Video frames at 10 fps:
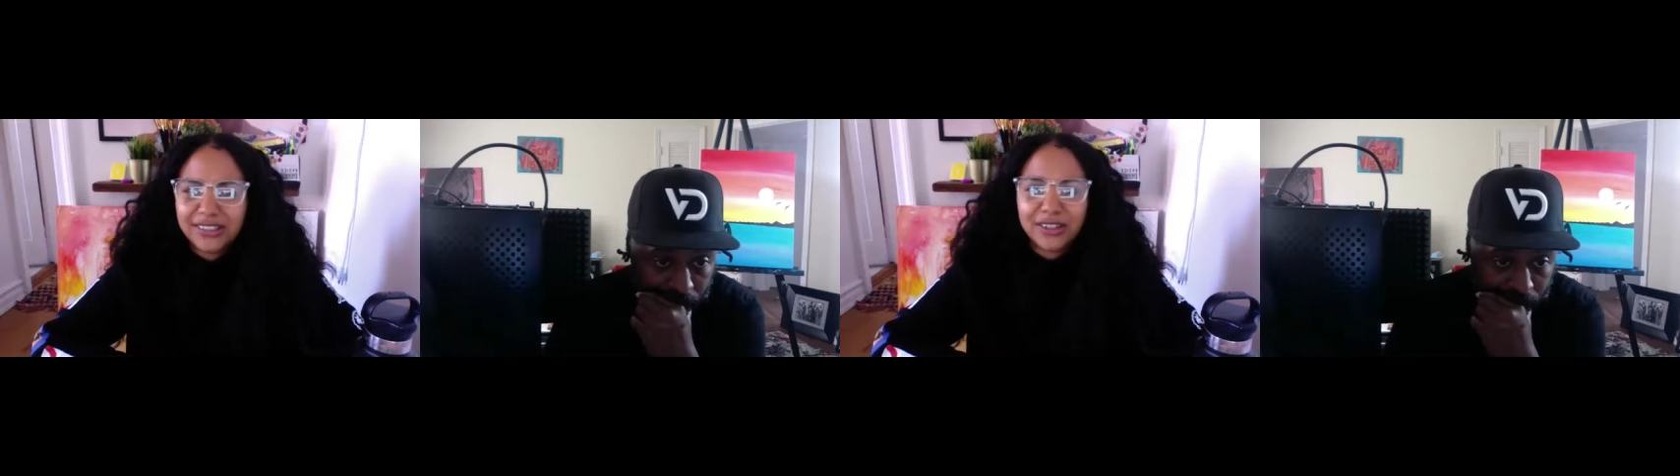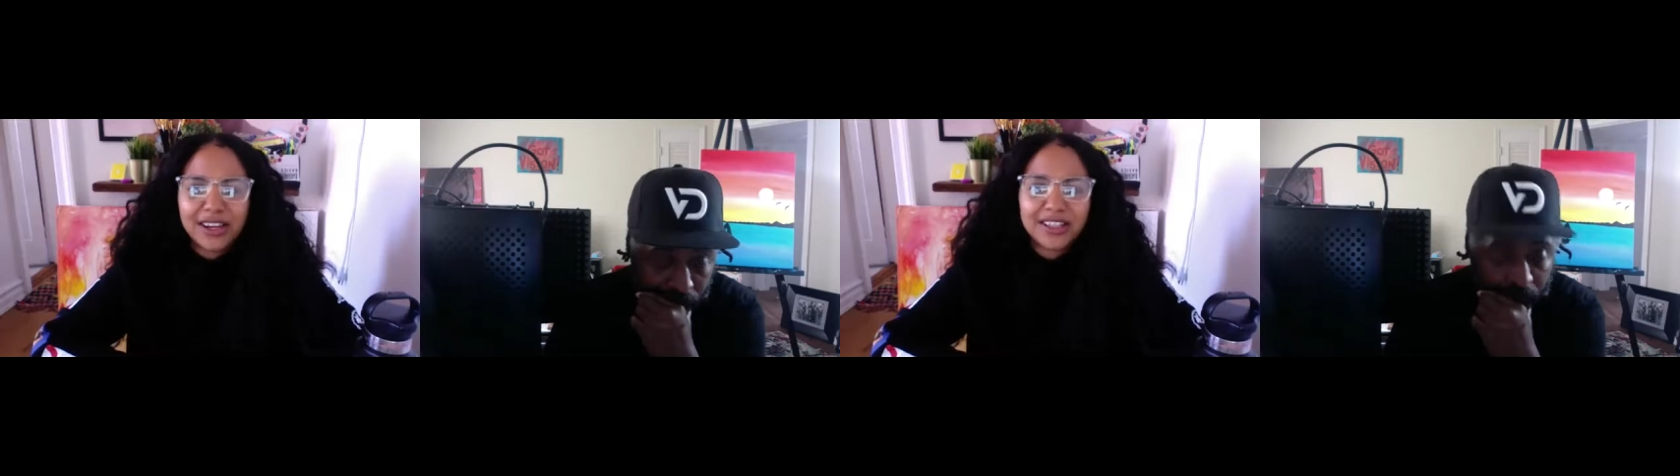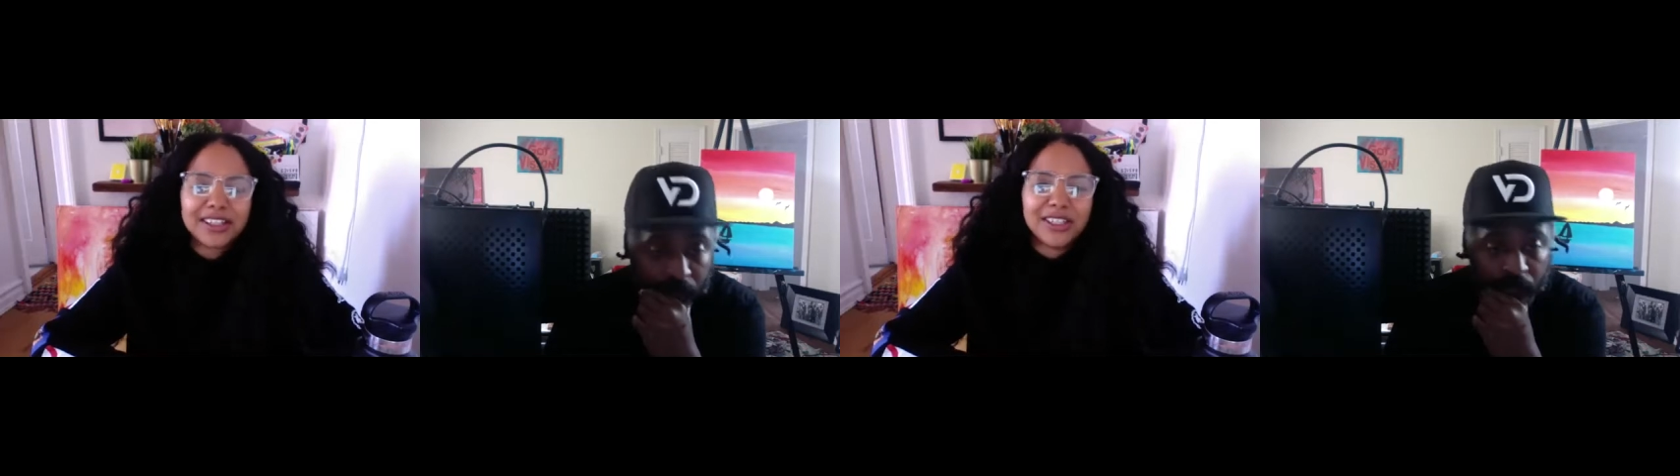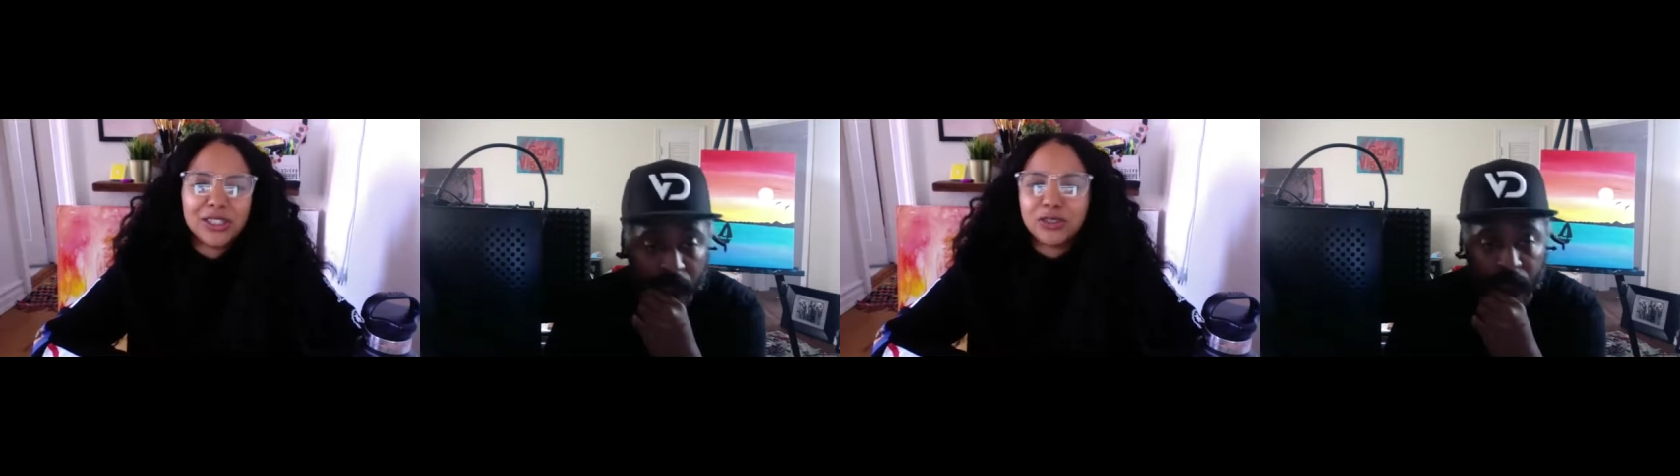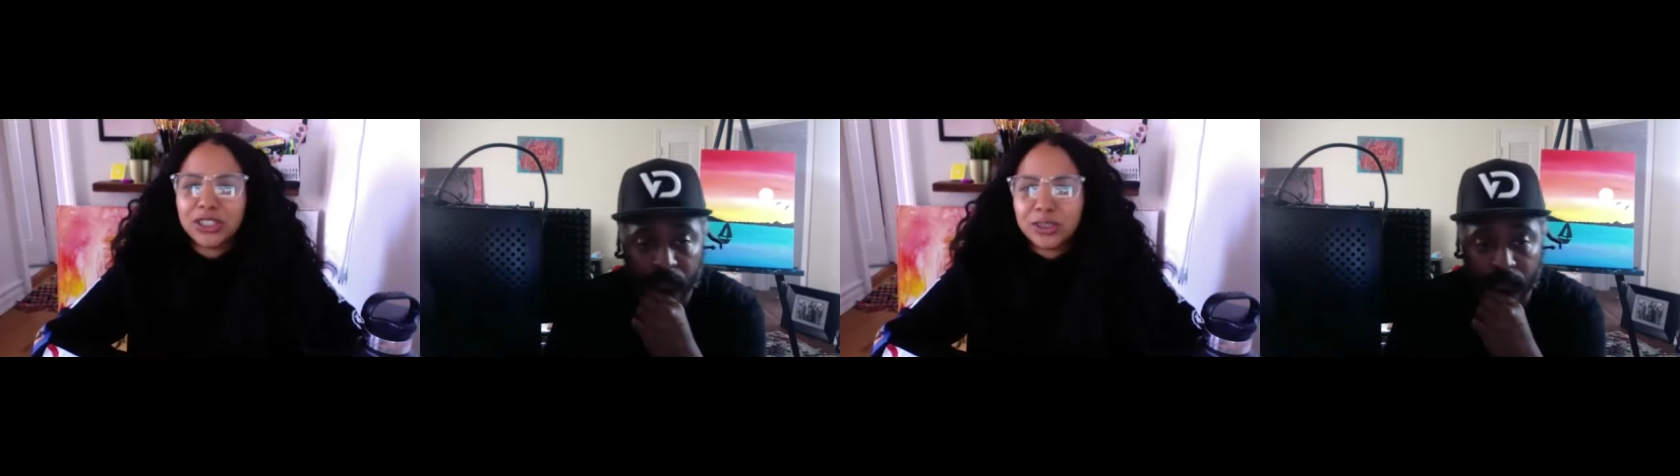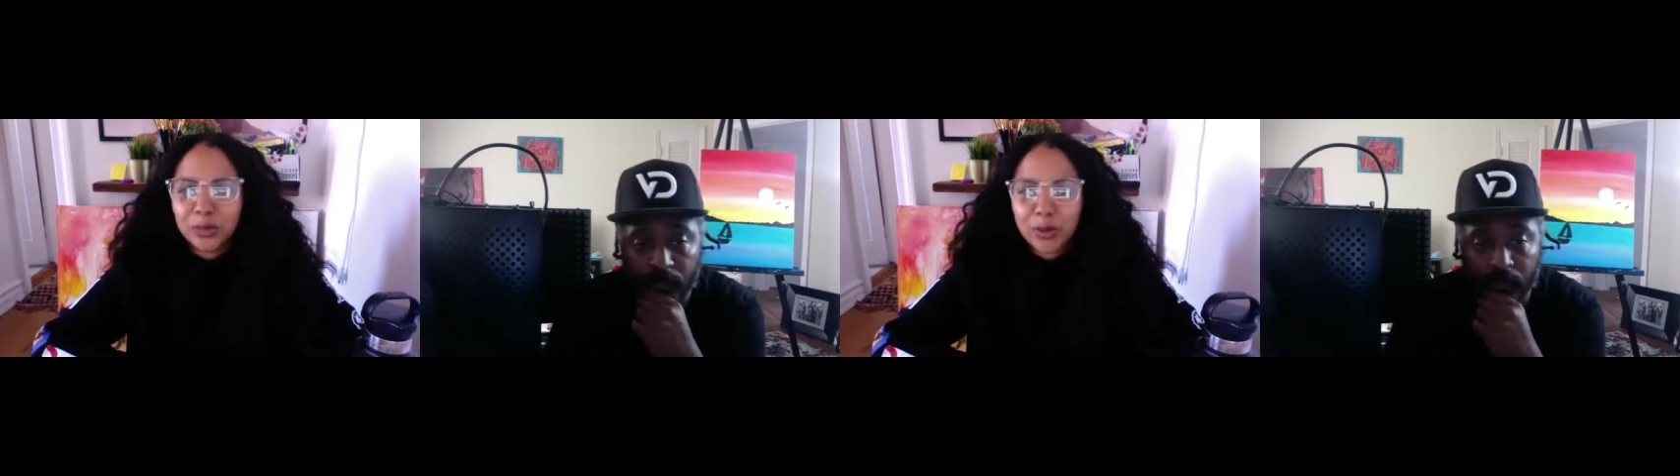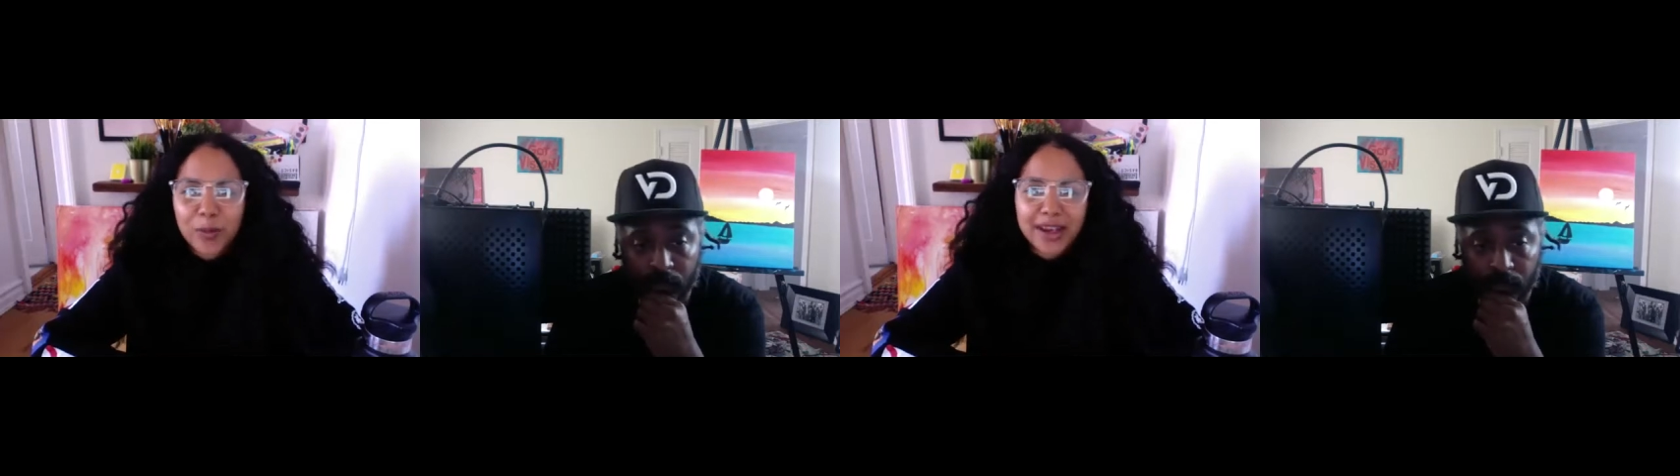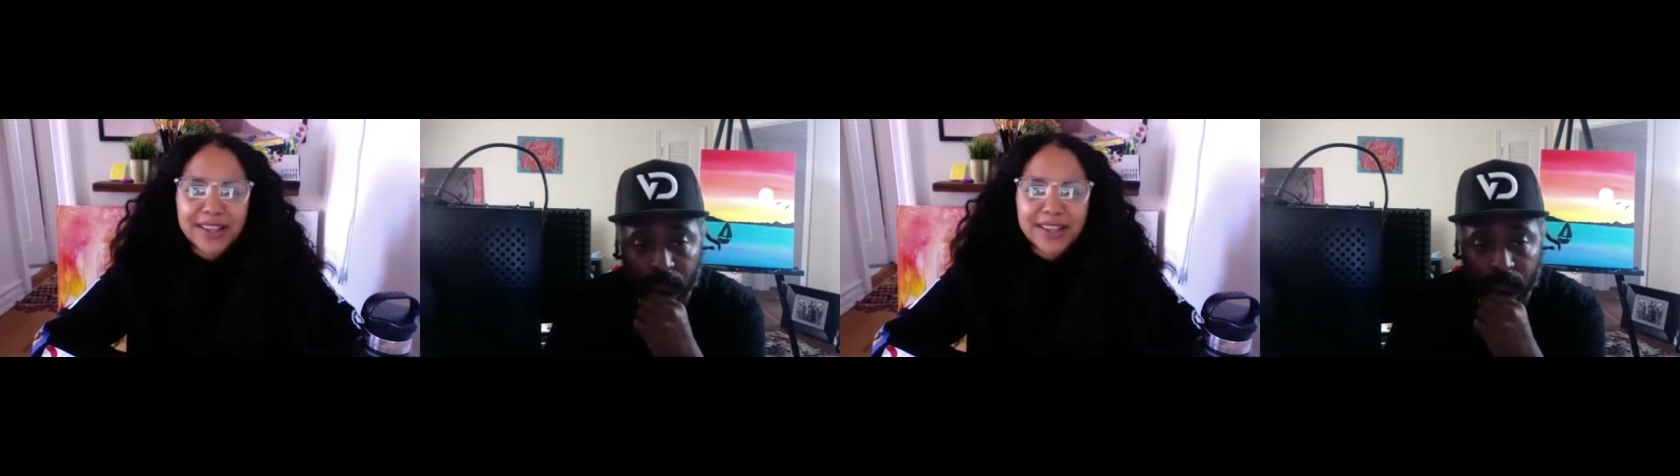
You know how they say don't judge a book by its